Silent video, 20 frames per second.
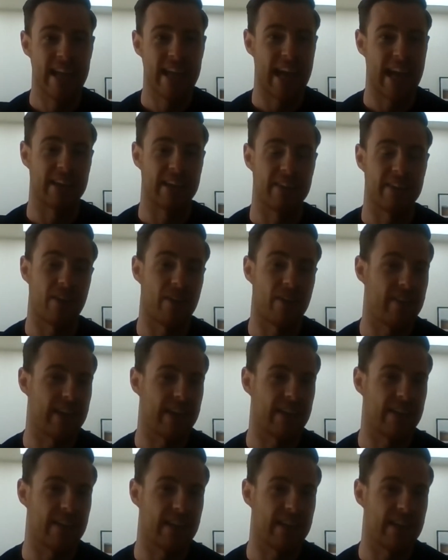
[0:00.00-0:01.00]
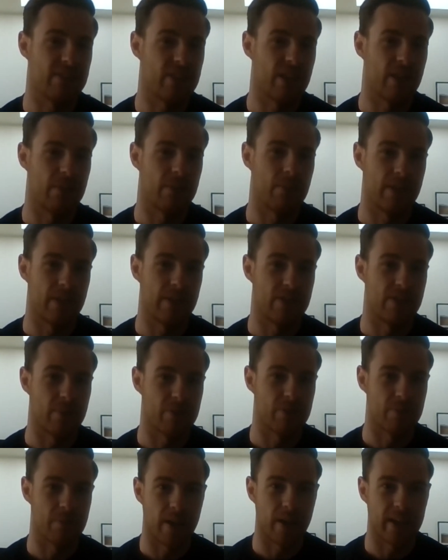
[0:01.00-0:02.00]
And I think in terms
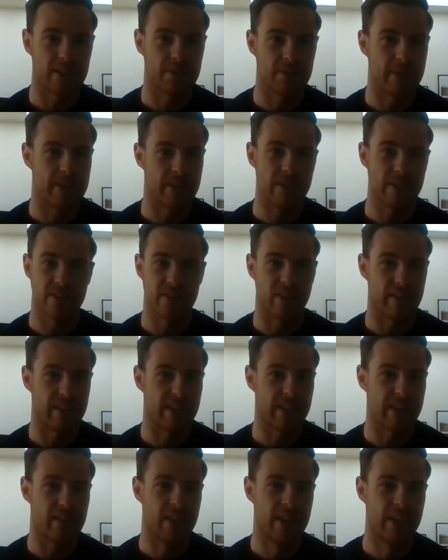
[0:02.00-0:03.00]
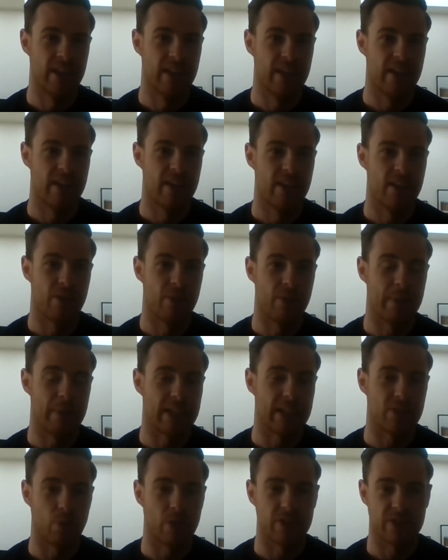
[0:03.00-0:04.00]
of my experience, I think the
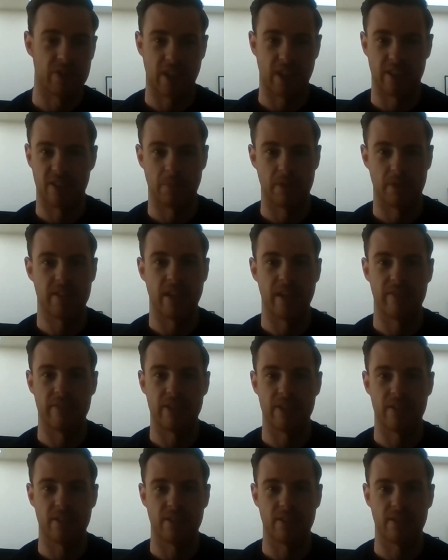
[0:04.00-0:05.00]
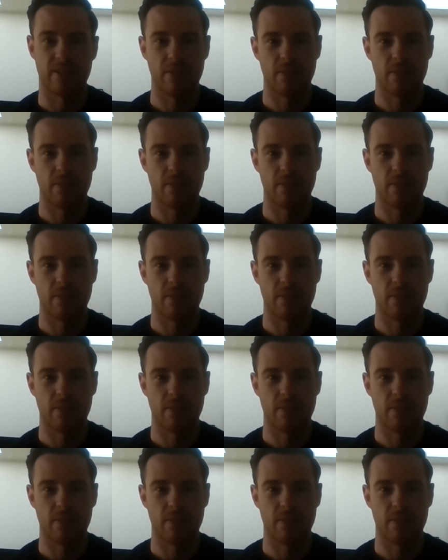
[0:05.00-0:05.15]
biggest one's customer service.